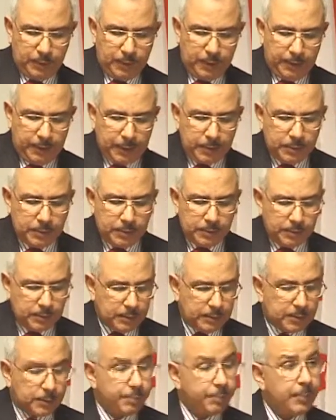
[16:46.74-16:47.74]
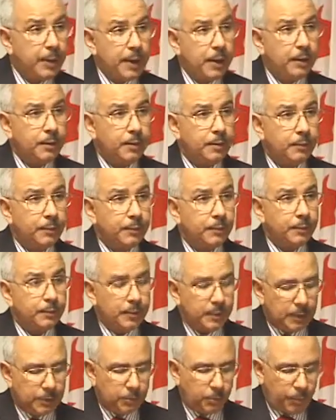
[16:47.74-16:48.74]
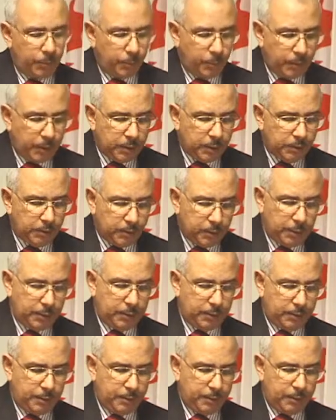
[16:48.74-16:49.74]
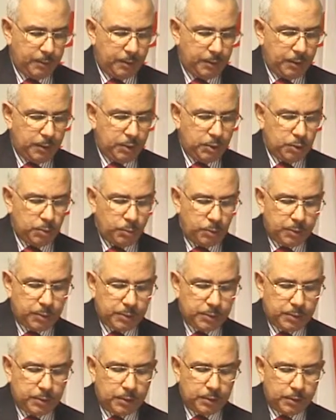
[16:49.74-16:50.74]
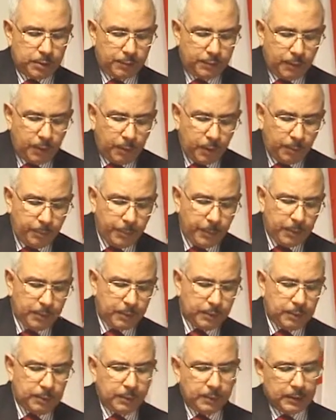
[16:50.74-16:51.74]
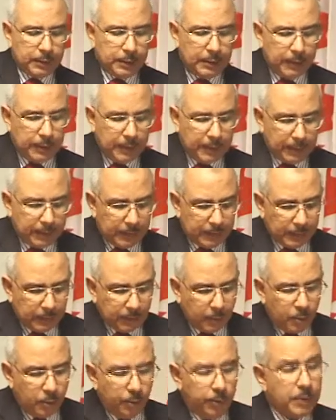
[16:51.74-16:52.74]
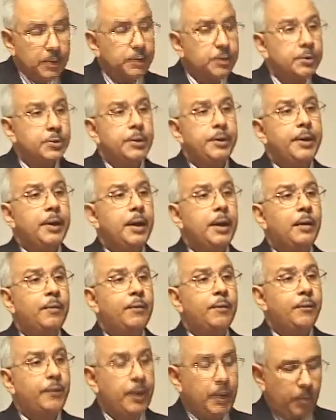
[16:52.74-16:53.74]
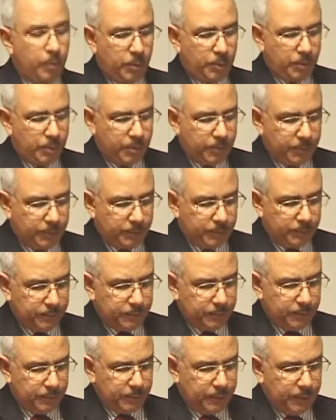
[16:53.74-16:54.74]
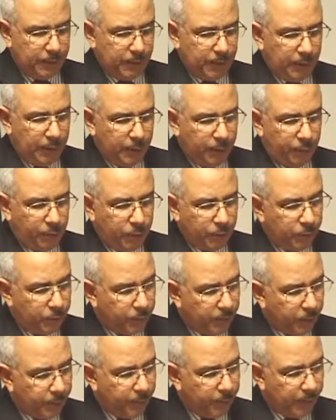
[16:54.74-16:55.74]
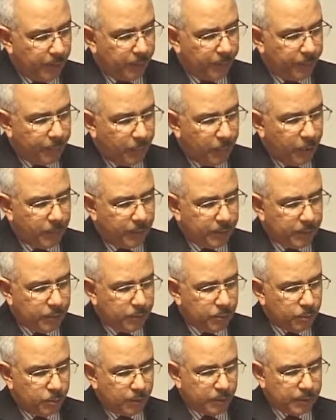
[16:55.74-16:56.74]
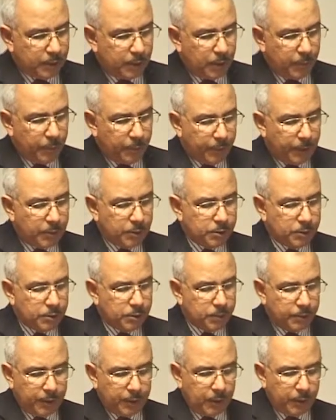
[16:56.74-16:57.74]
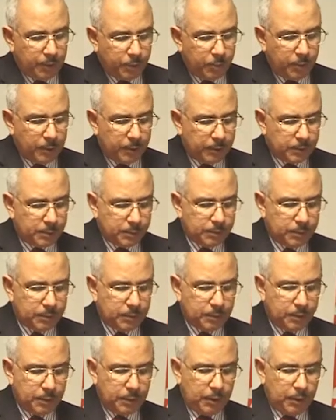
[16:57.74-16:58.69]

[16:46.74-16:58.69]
and hence it is imperative that we work together towards developing a global Sharia framework. If we do not make progress towards harmonizing Sharia rulings,